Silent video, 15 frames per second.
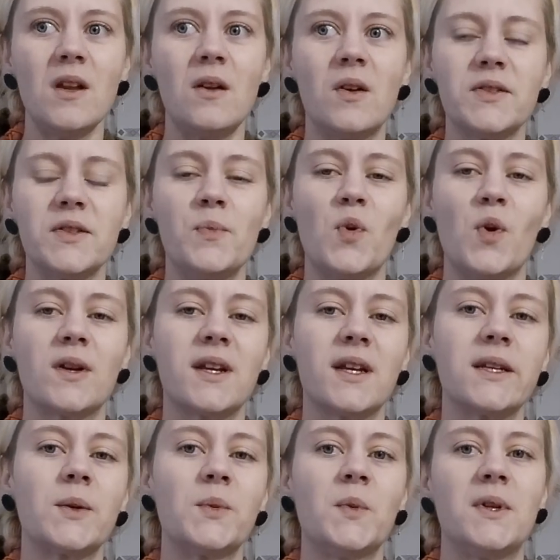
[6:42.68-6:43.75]
the
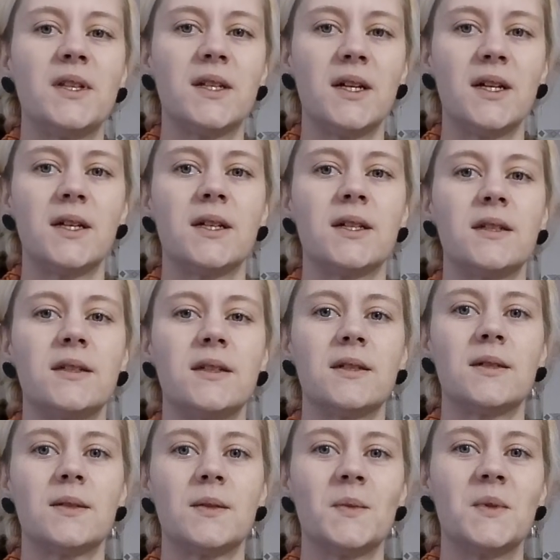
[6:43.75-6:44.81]
morning when I
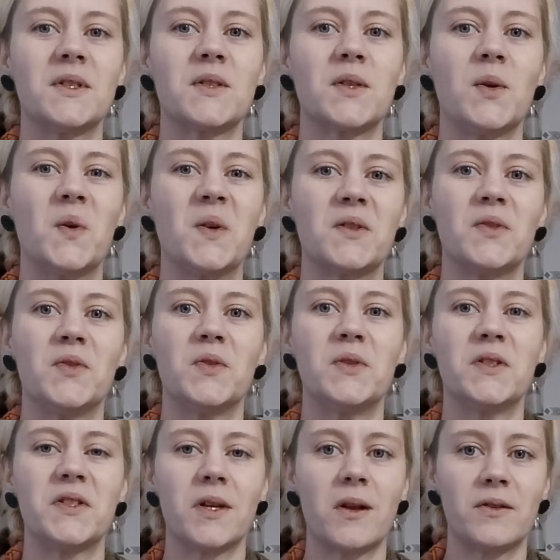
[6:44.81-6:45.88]
was going to
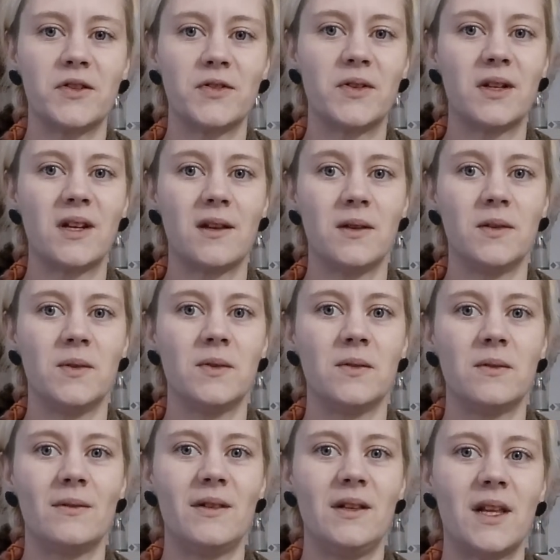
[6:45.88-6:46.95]
the surgery who
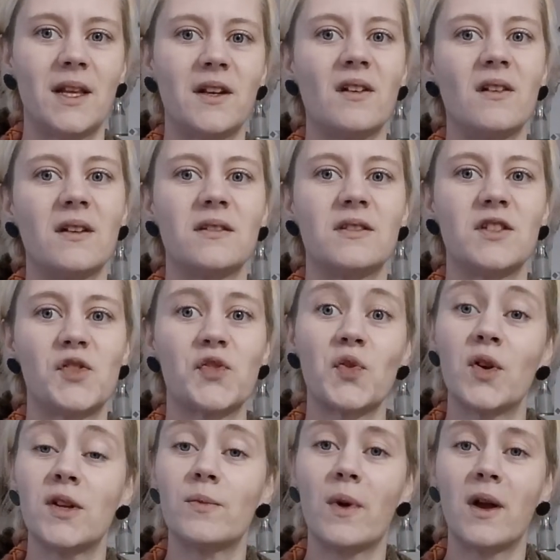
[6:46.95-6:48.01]
literally
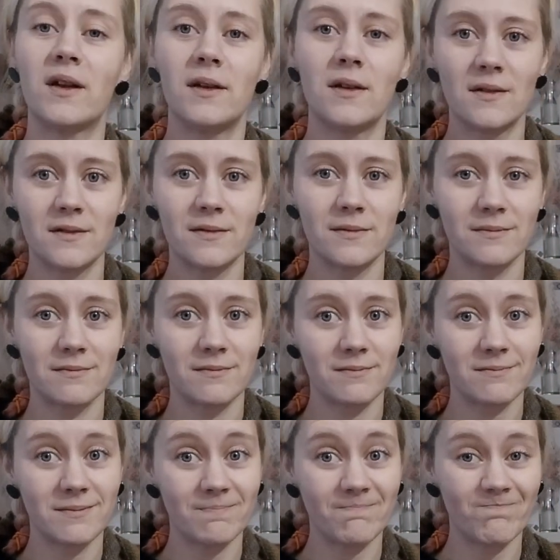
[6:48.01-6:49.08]
destroyed my
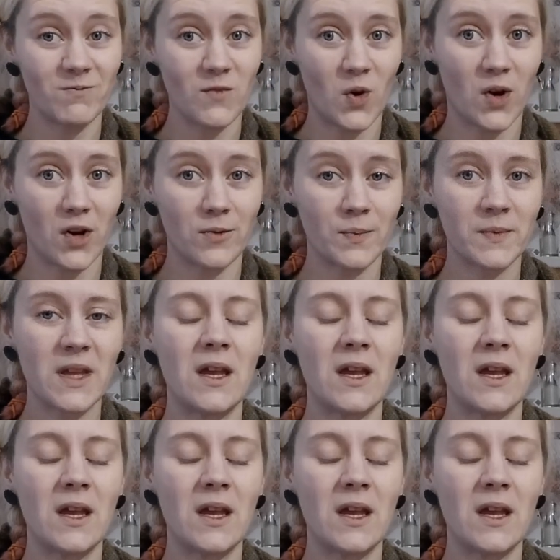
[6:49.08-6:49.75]
arm.